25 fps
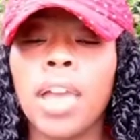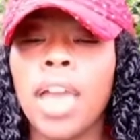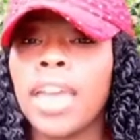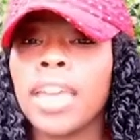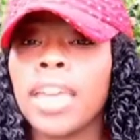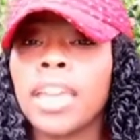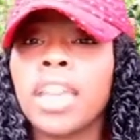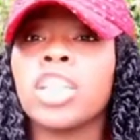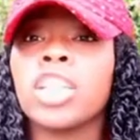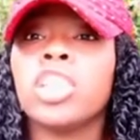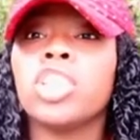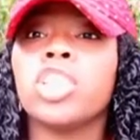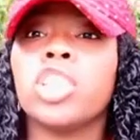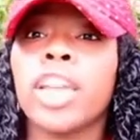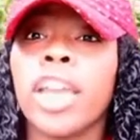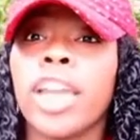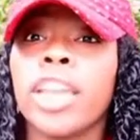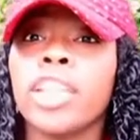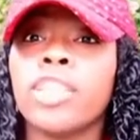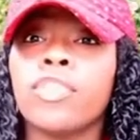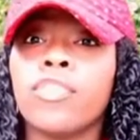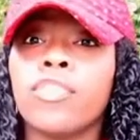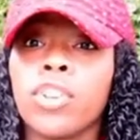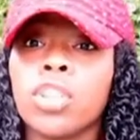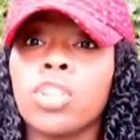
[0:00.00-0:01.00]
in
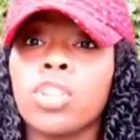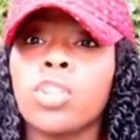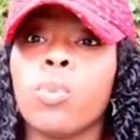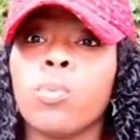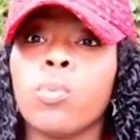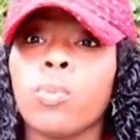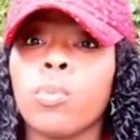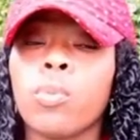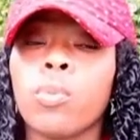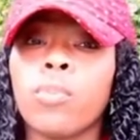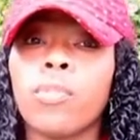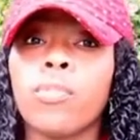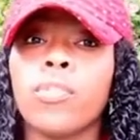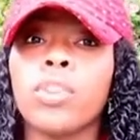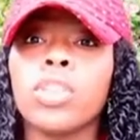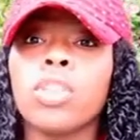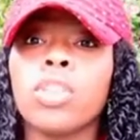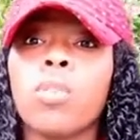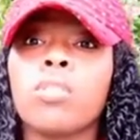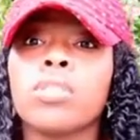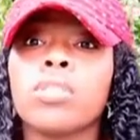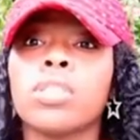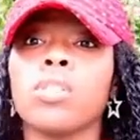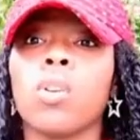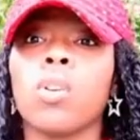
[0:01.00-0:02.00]
exchange for you, for
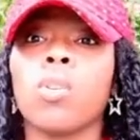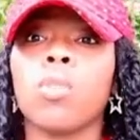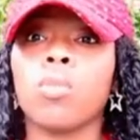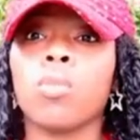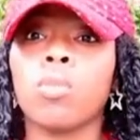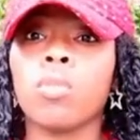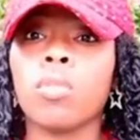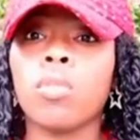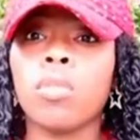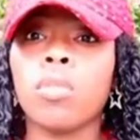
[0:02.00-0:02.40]
your soul,